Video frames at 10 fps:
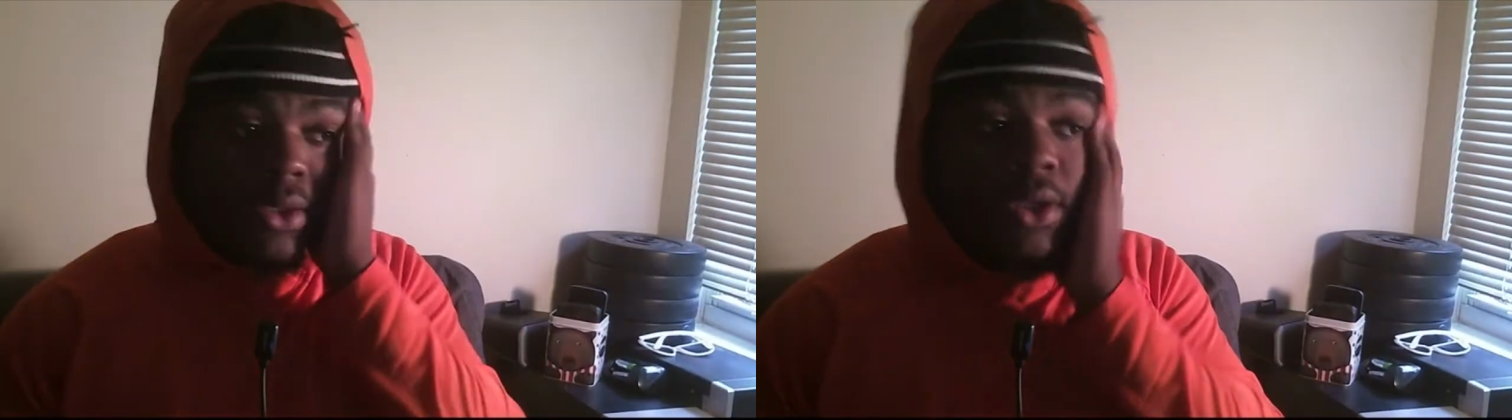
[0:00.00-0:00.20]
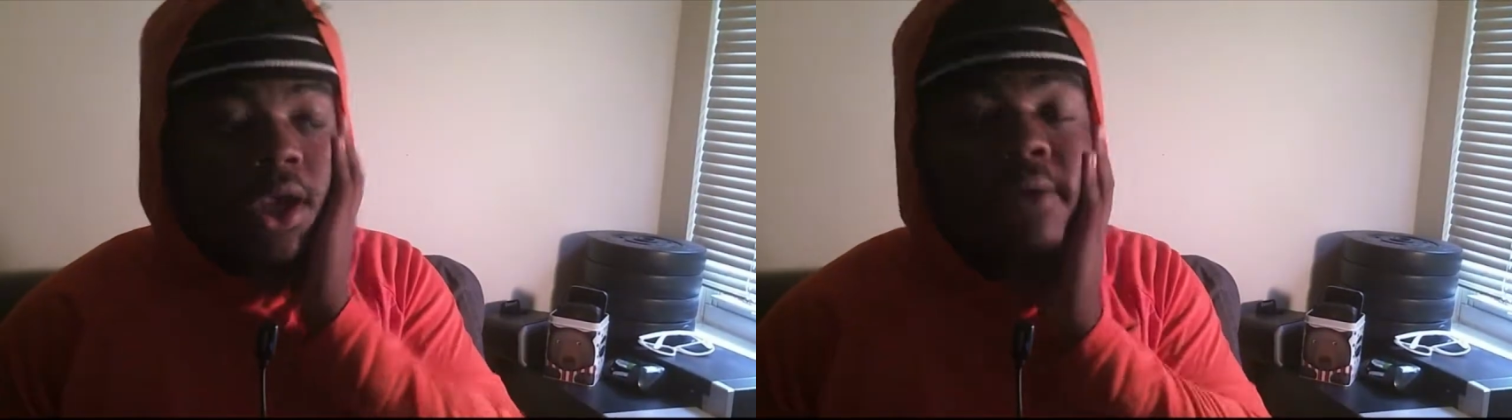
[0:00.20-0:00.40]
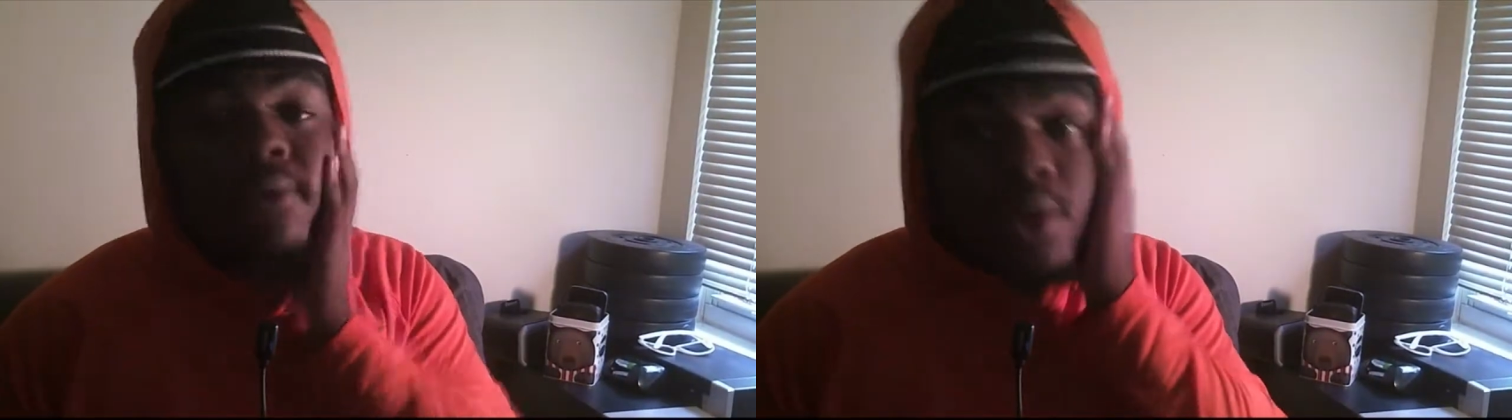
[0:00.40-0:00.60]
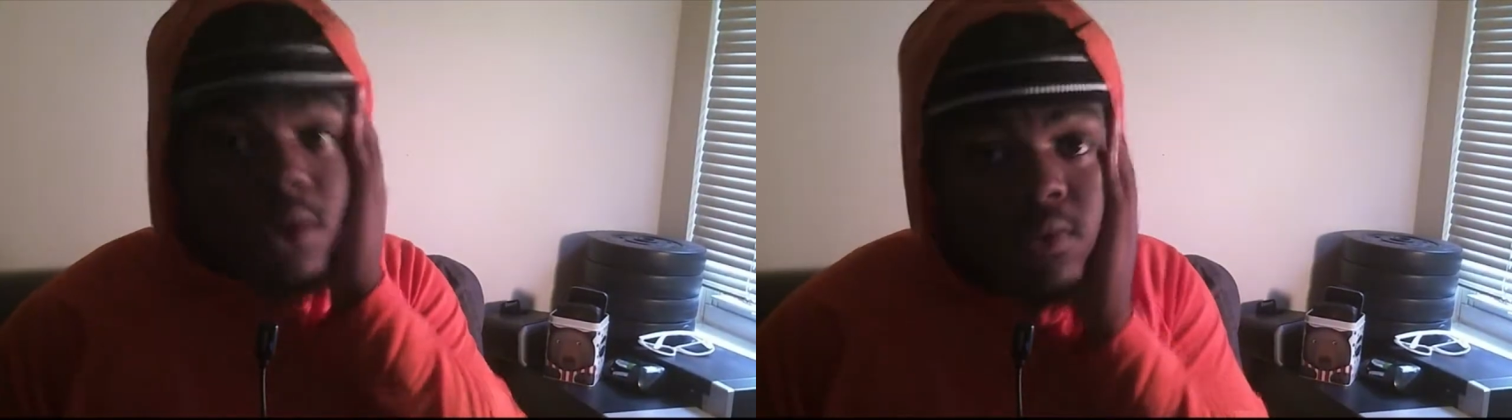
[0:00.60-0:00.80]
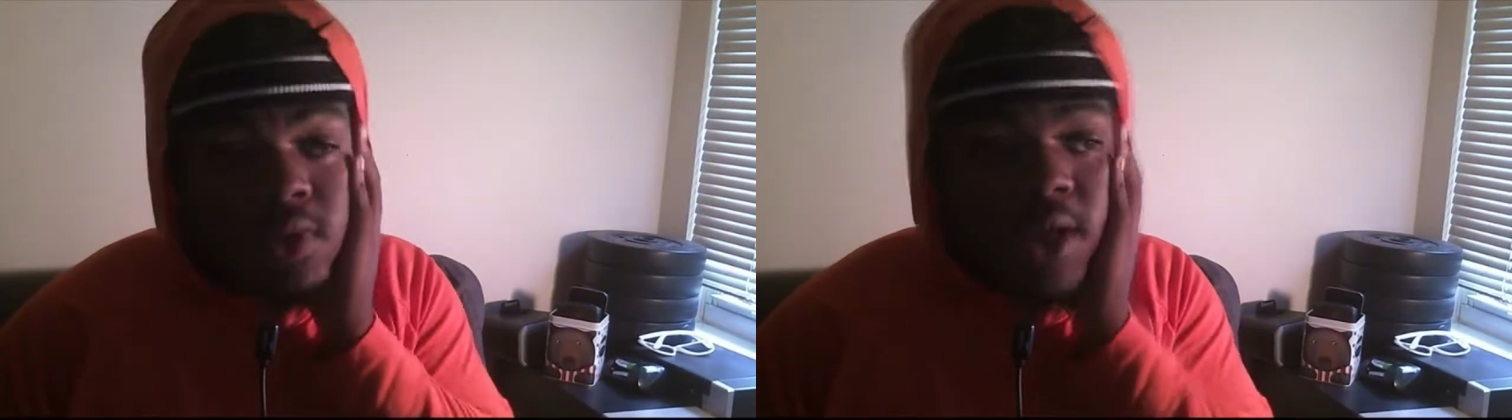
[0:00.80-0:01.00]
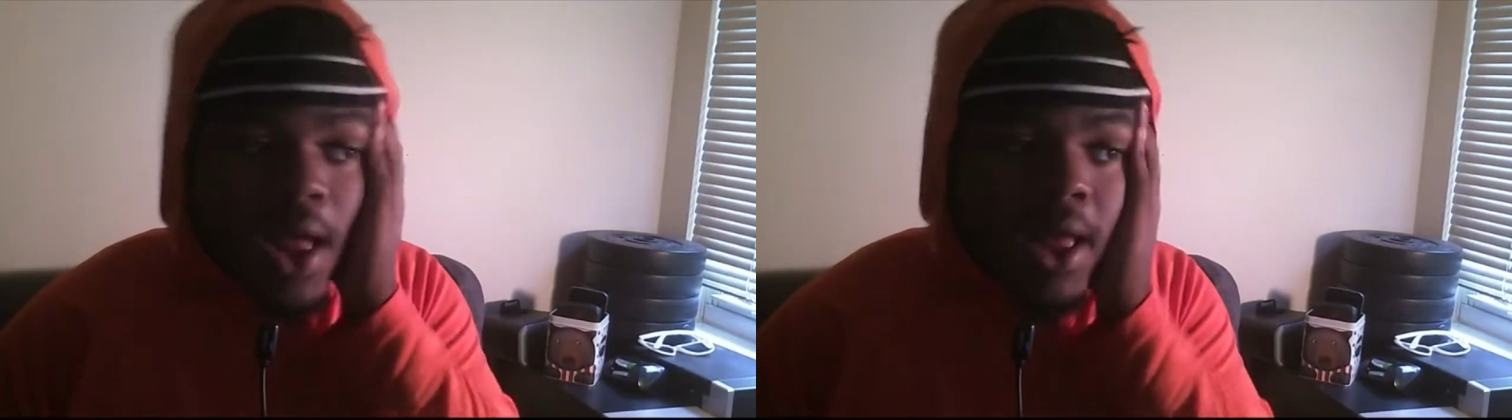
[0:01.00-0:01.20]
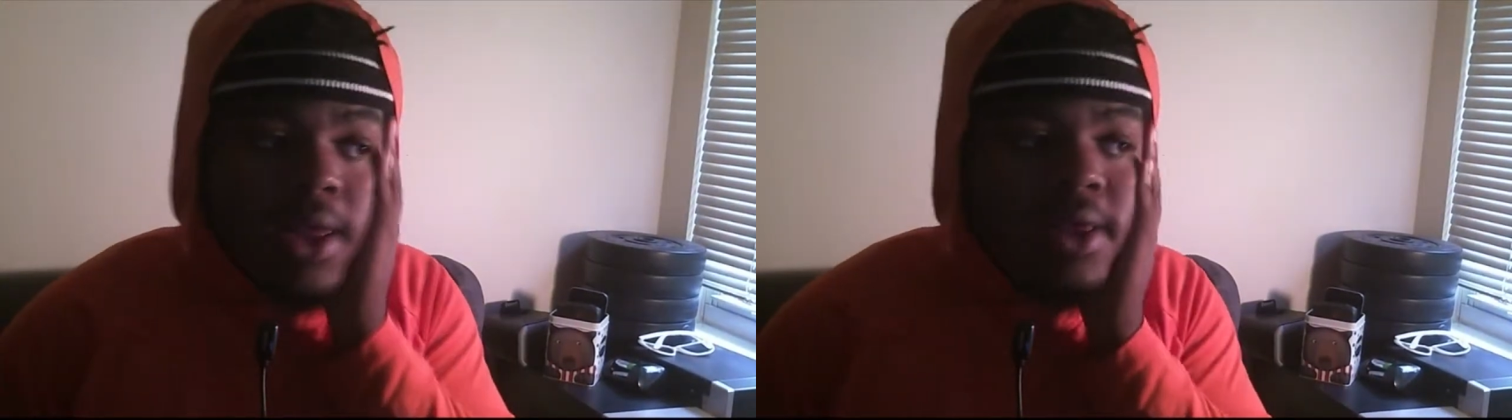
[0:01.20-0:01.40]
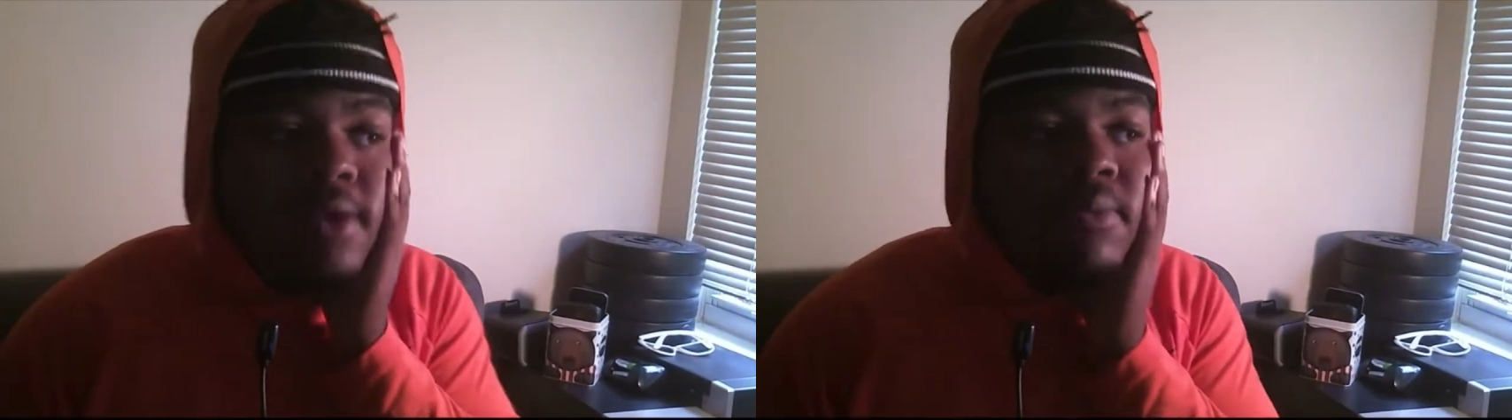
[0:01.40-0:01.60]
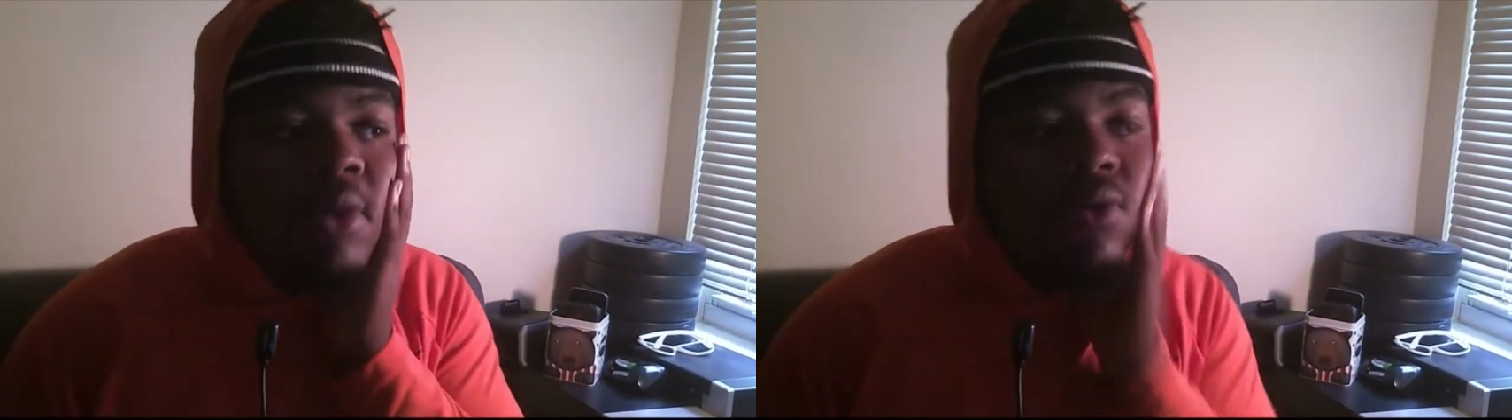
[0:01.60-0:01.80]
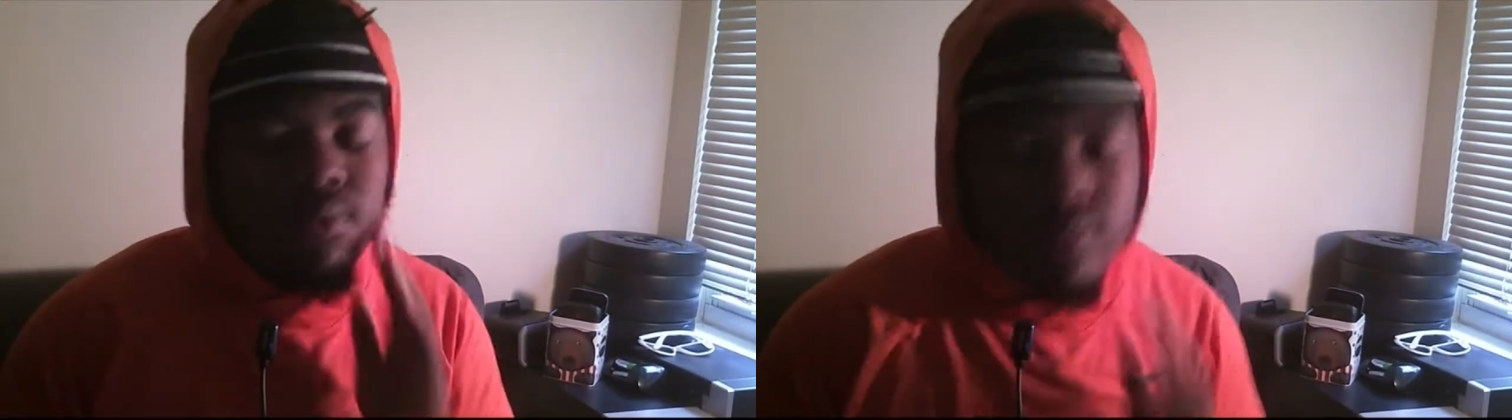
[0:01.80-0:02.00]
everything went downhill,
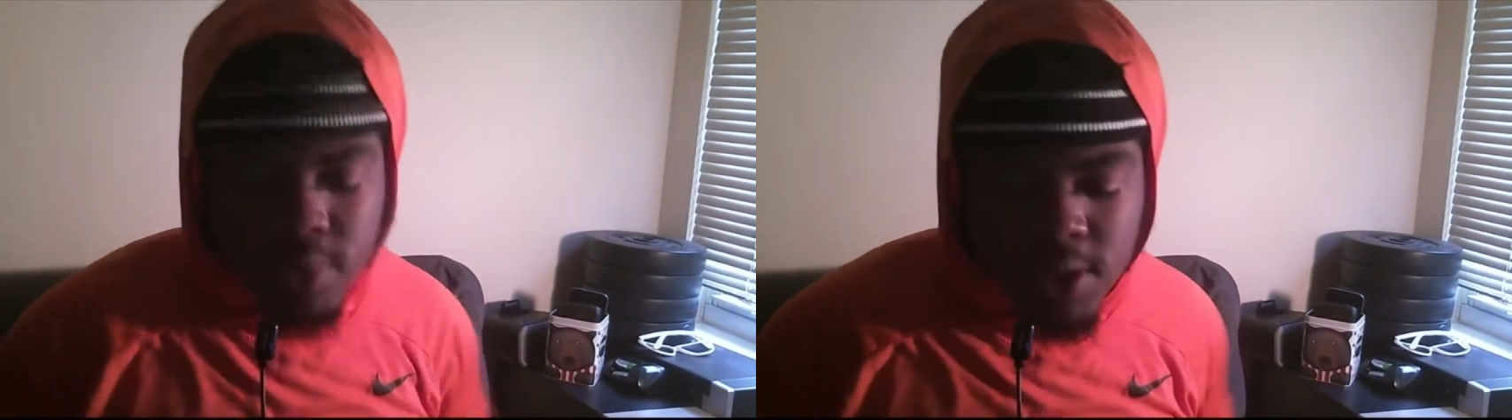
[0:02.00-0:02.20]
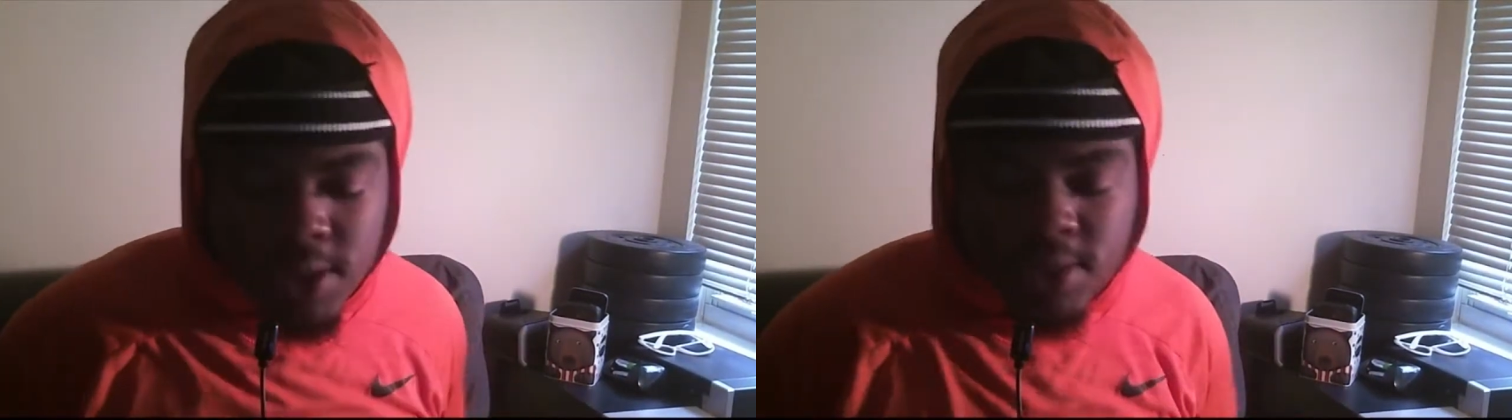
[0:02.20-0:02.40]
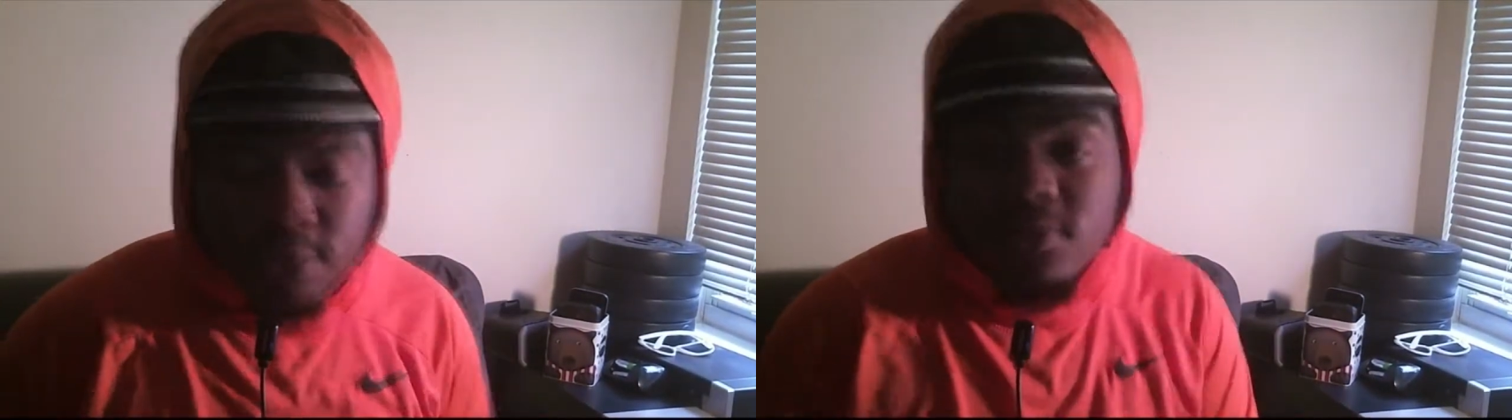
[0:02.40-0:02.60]
bro. And it's